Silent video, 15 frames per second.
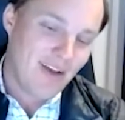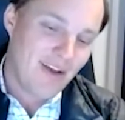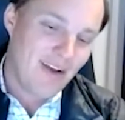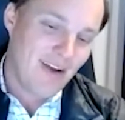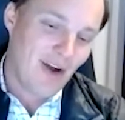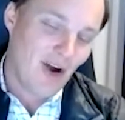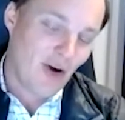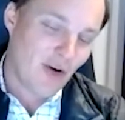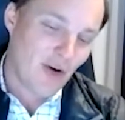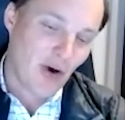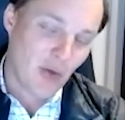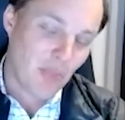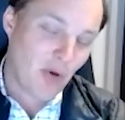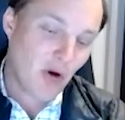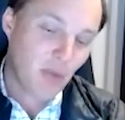
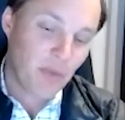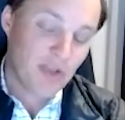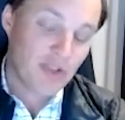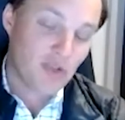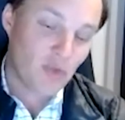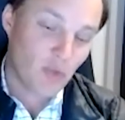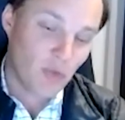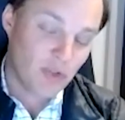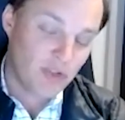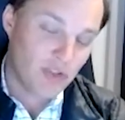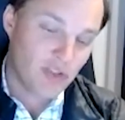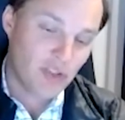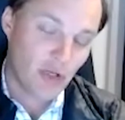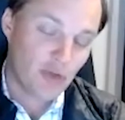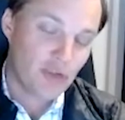our purpose was
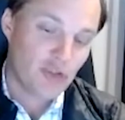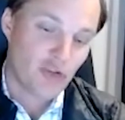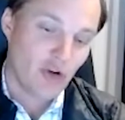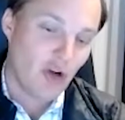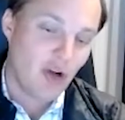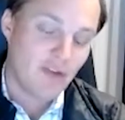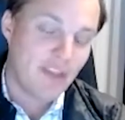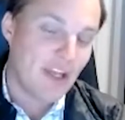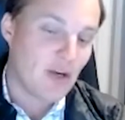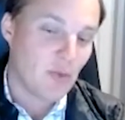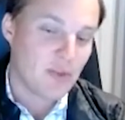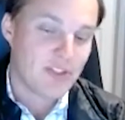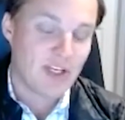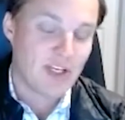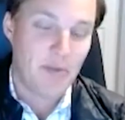so strong that it
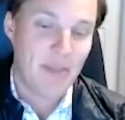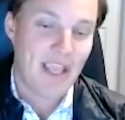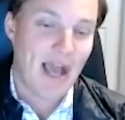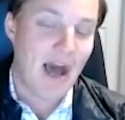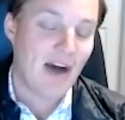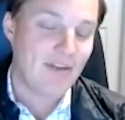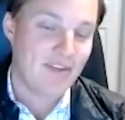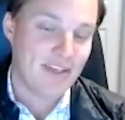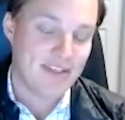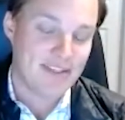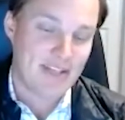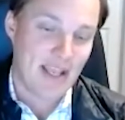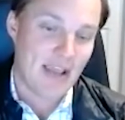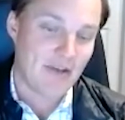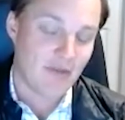was going to be obvious
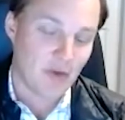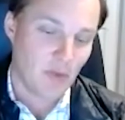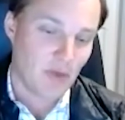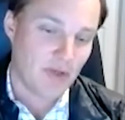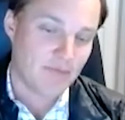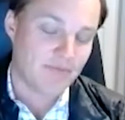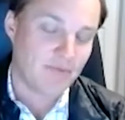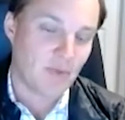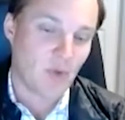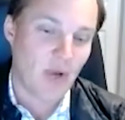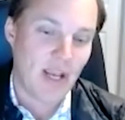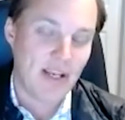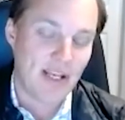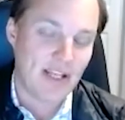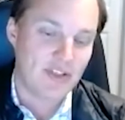to everyone,
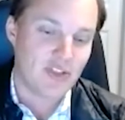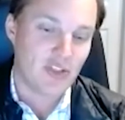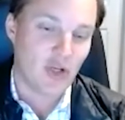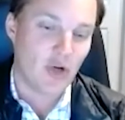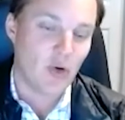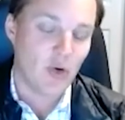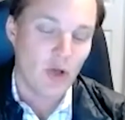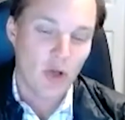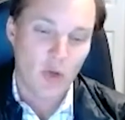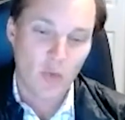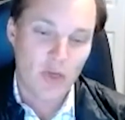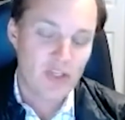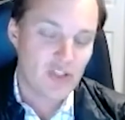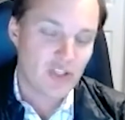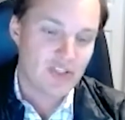right? And so
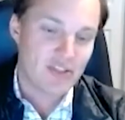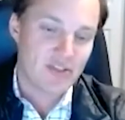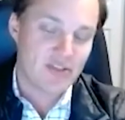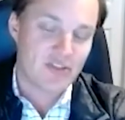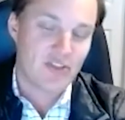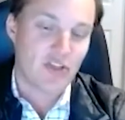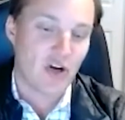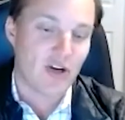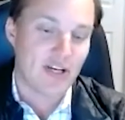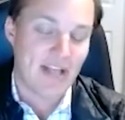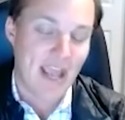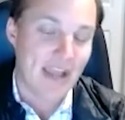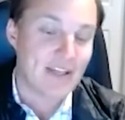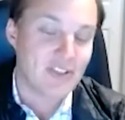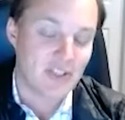we just started
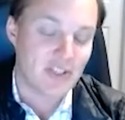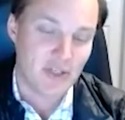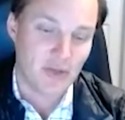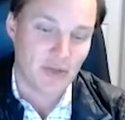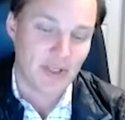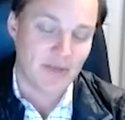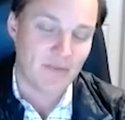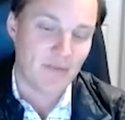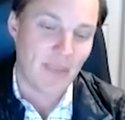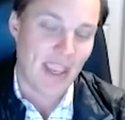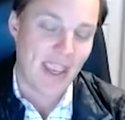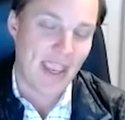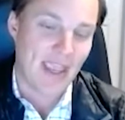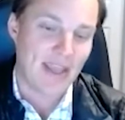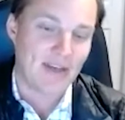executing
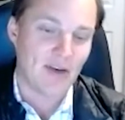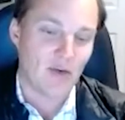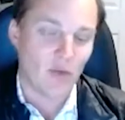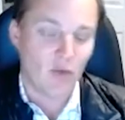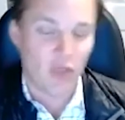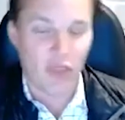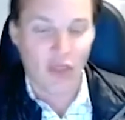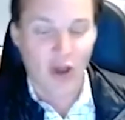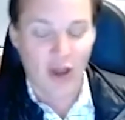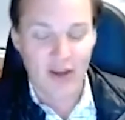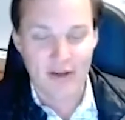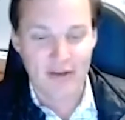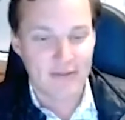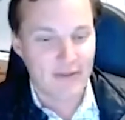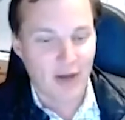and thought
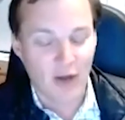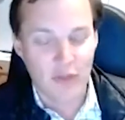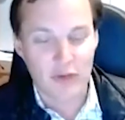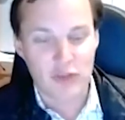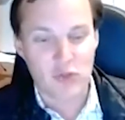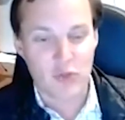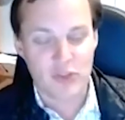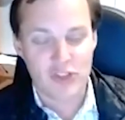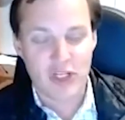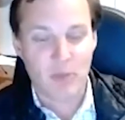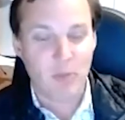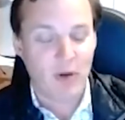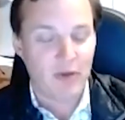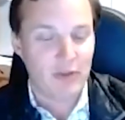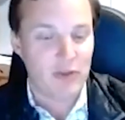others would
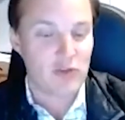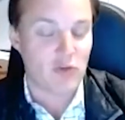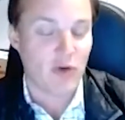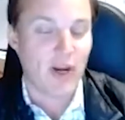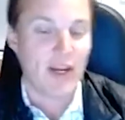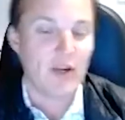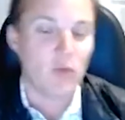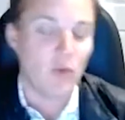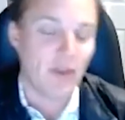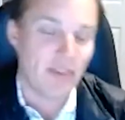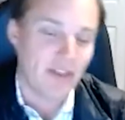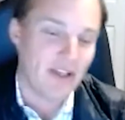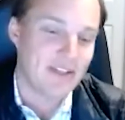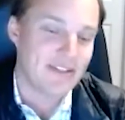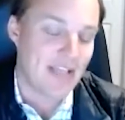jump on the train with
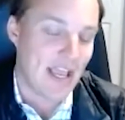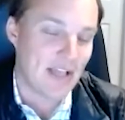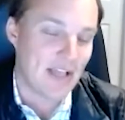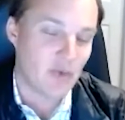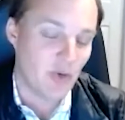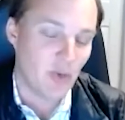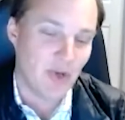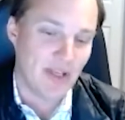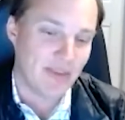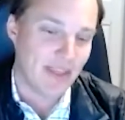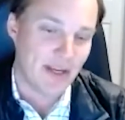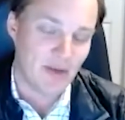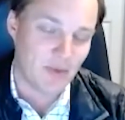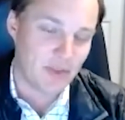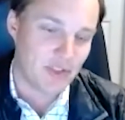us as we went,
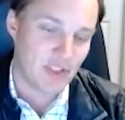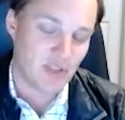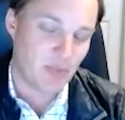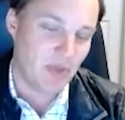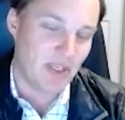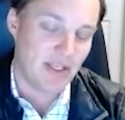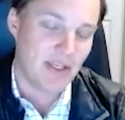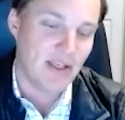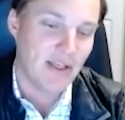that it would just be,